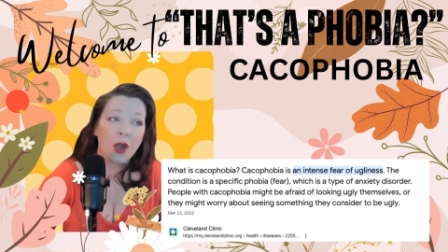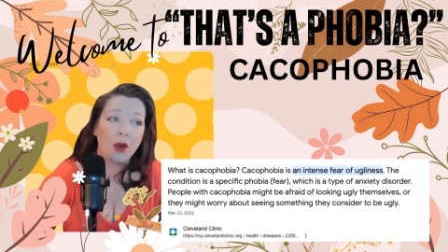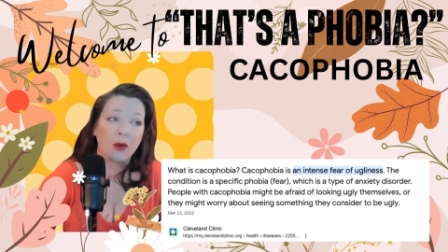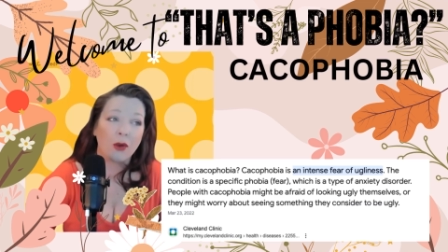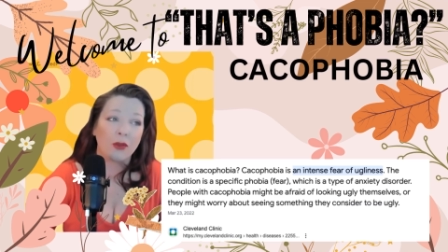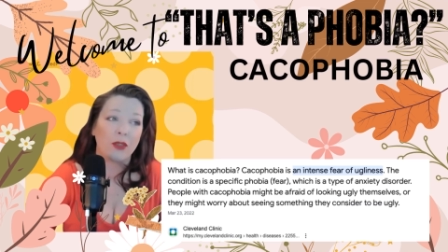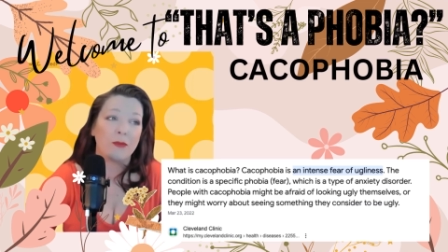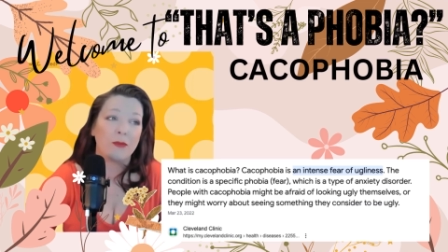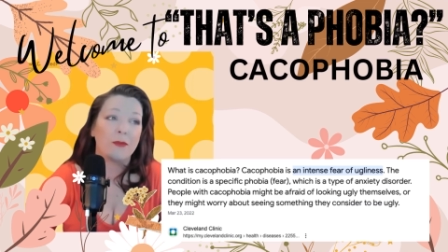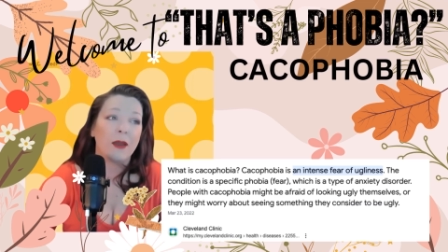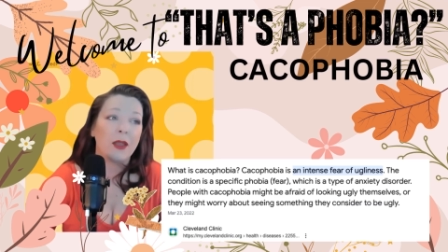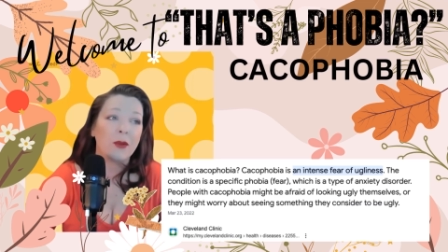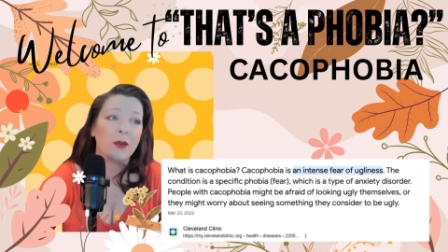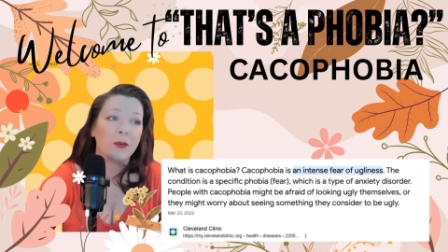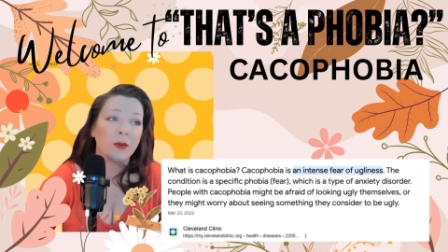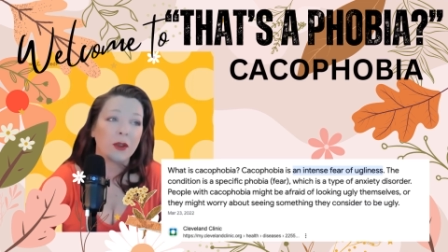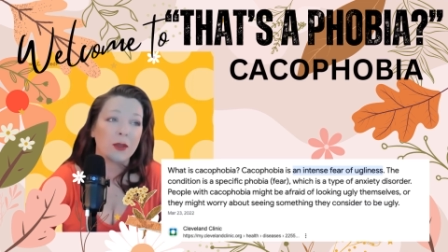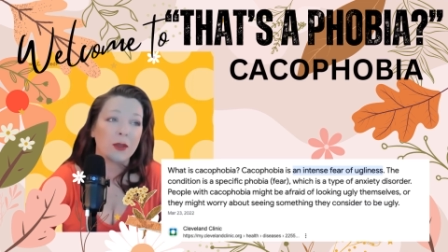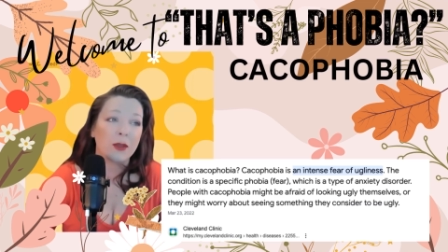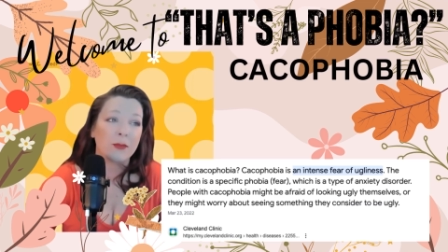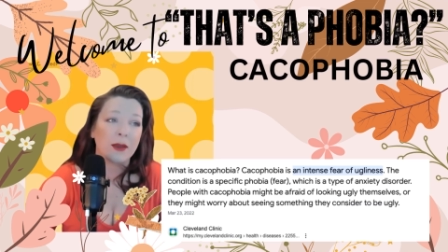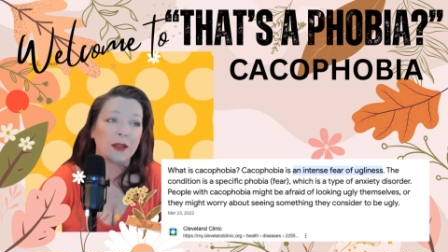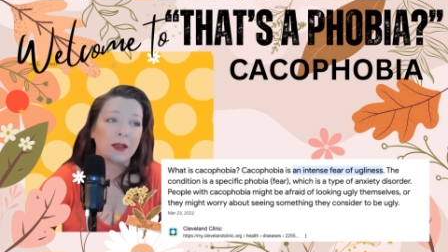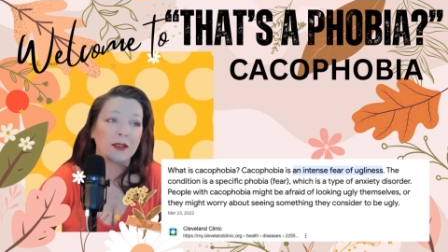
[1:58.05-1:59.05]
or they might
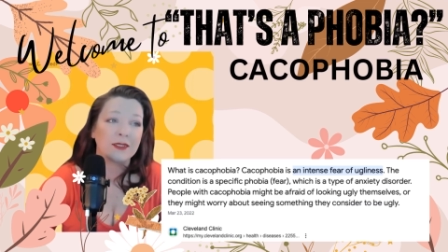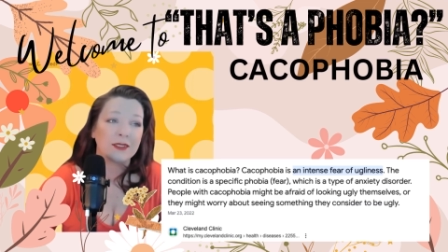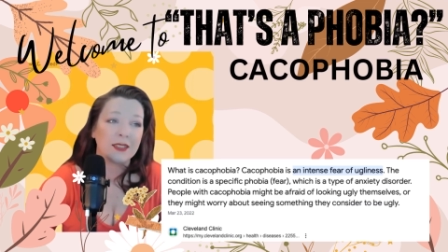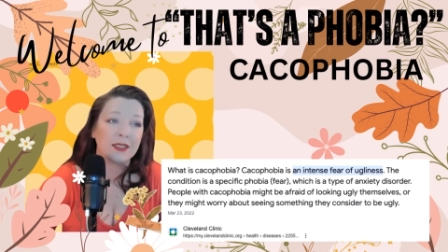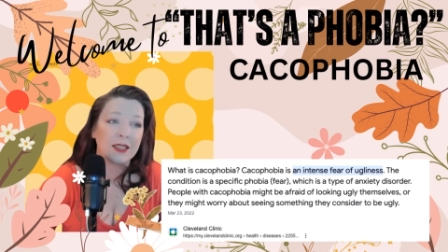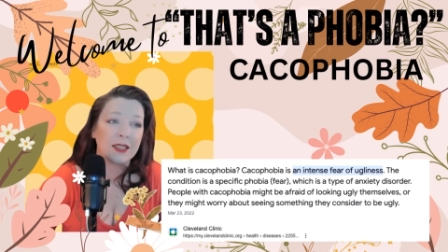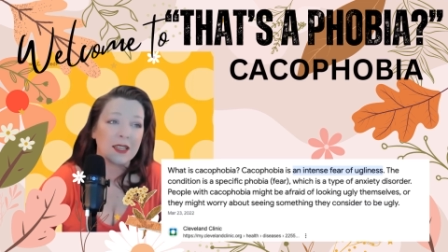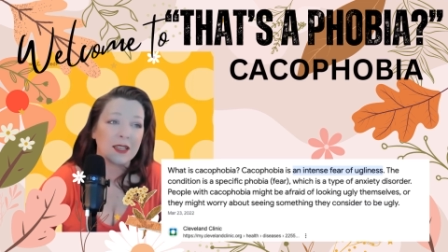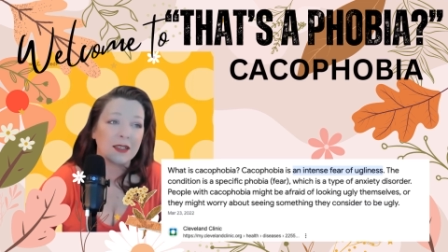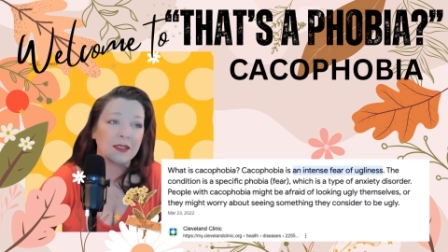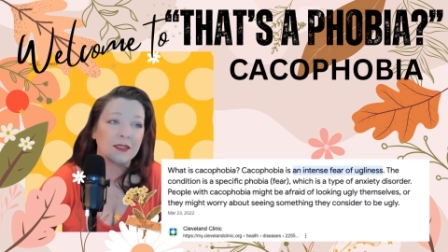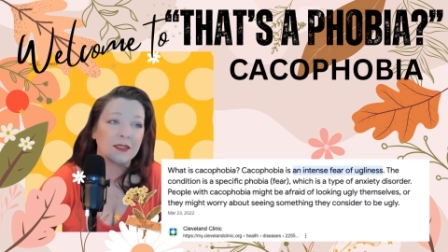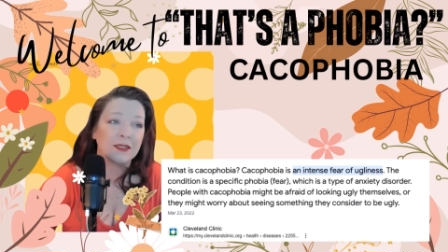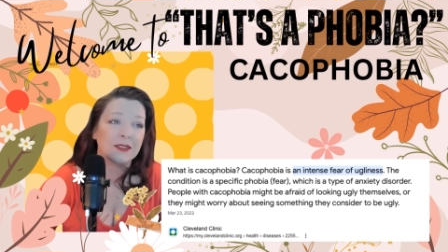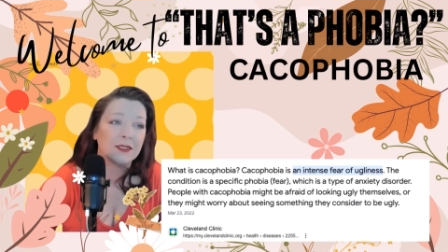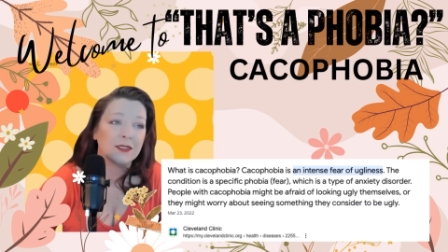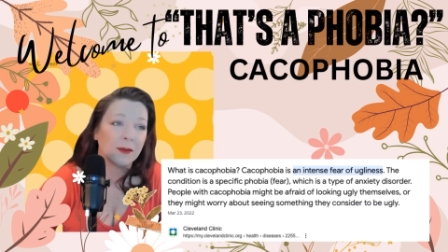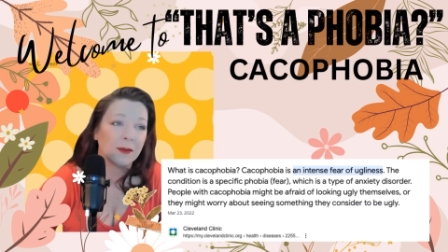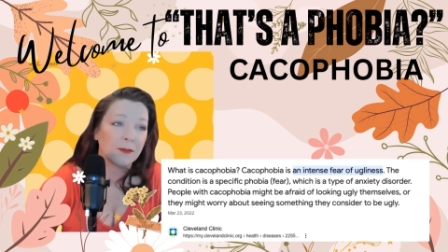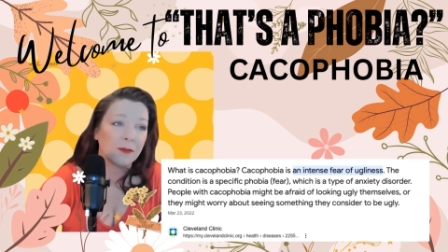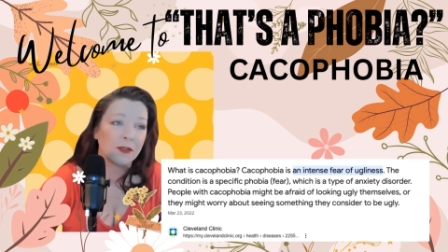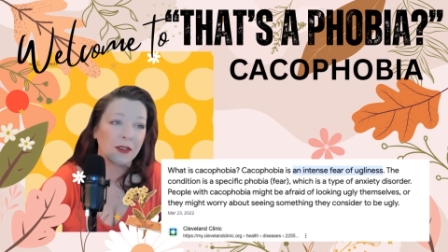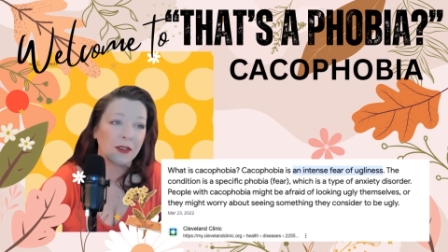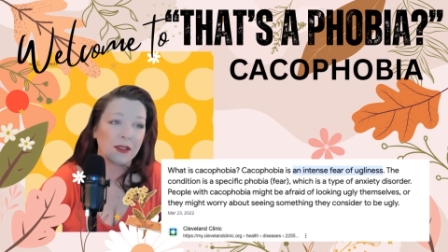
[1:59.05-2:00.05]
worry about seeing
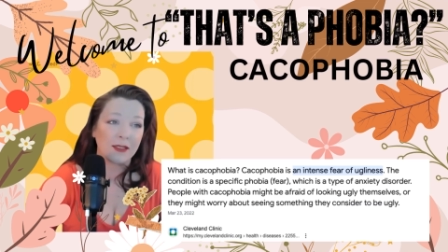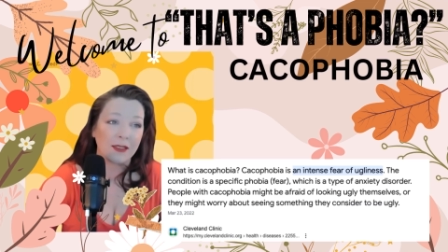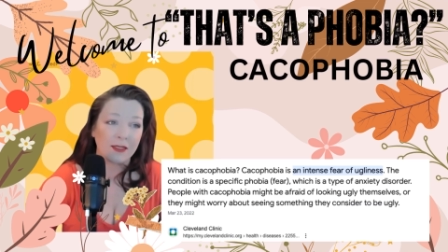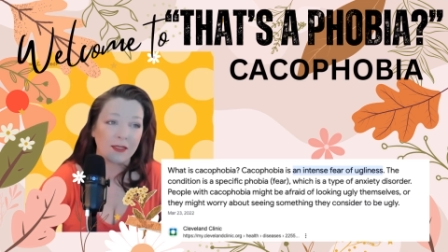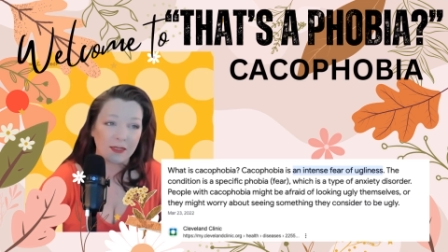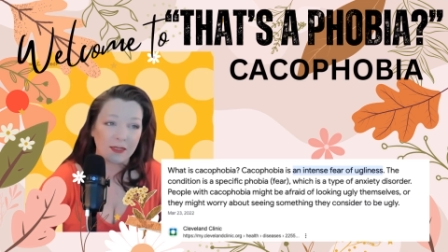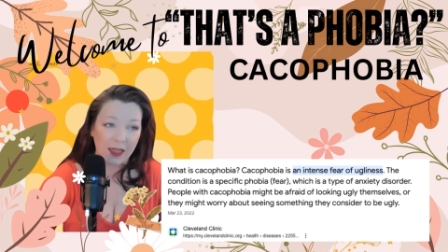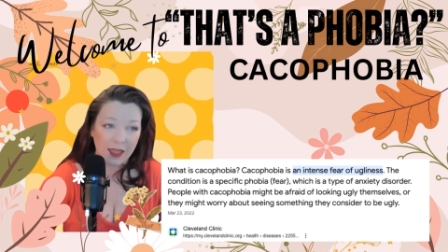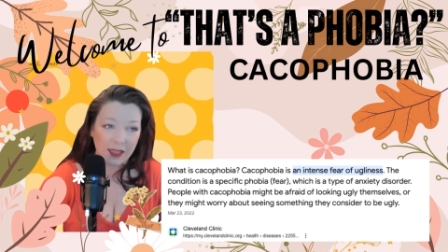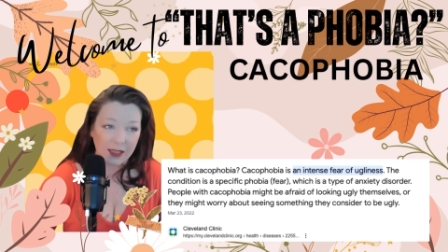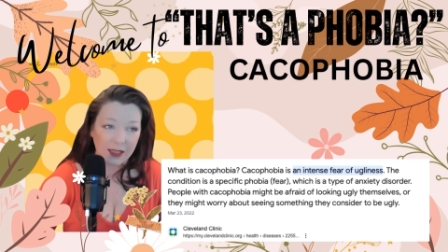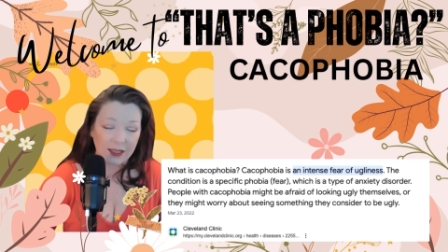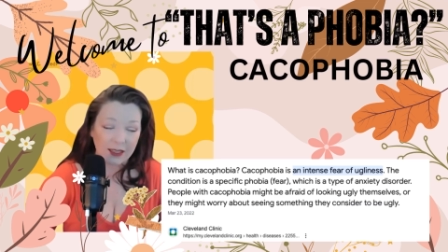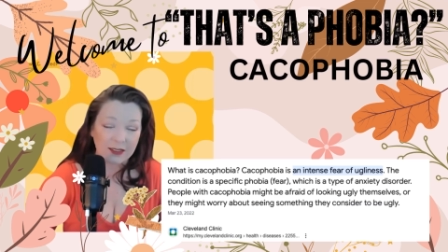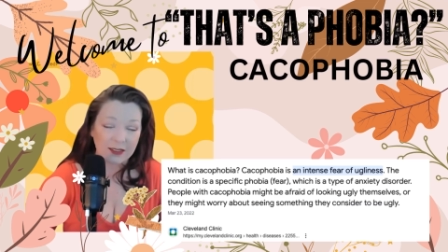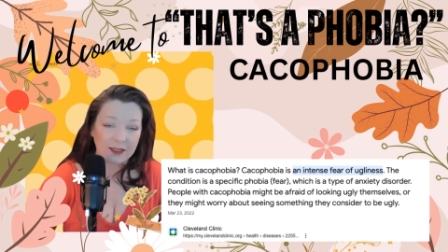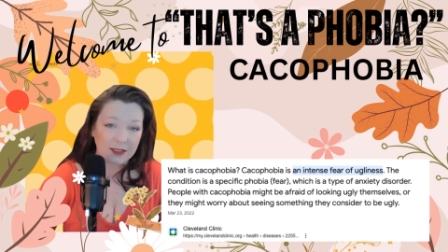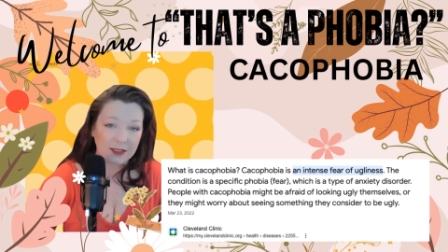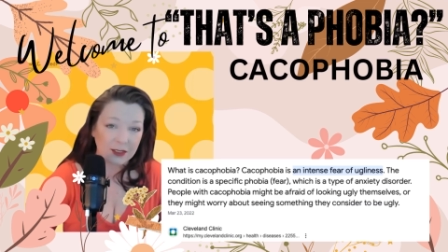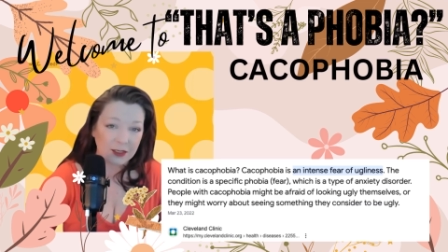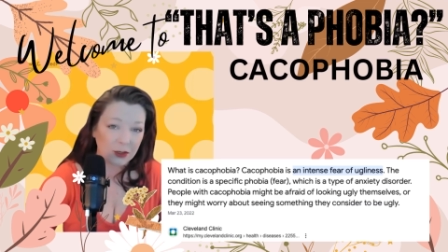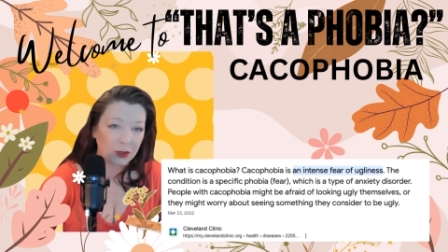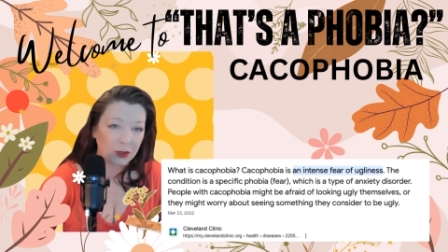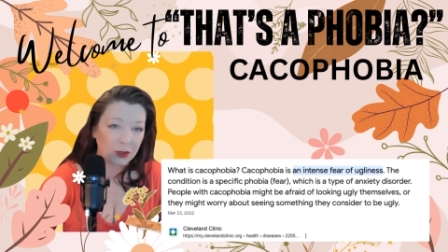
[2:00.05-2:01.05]
something that they
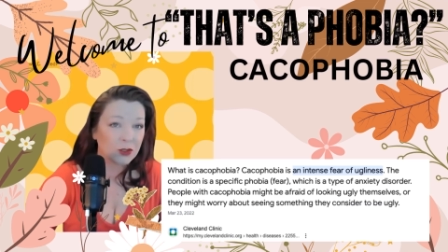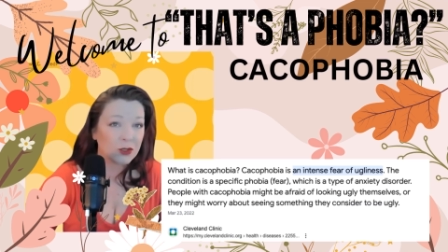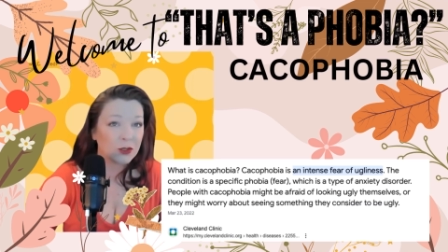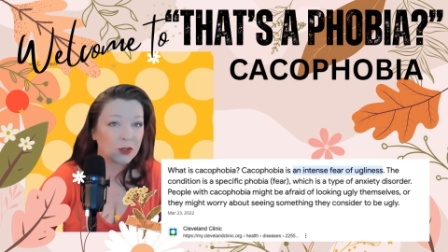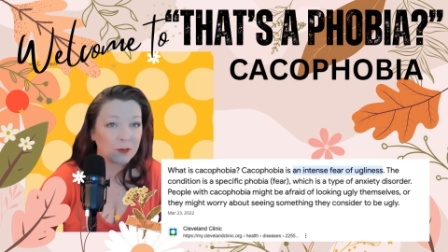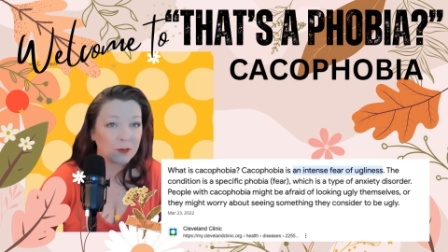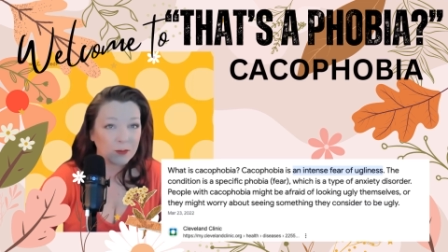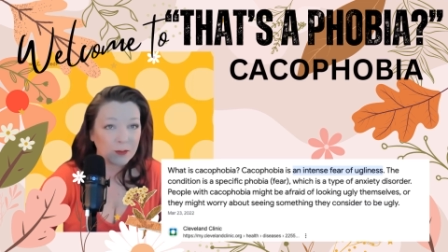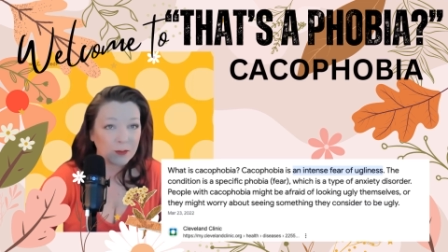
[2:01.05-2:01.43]
consider to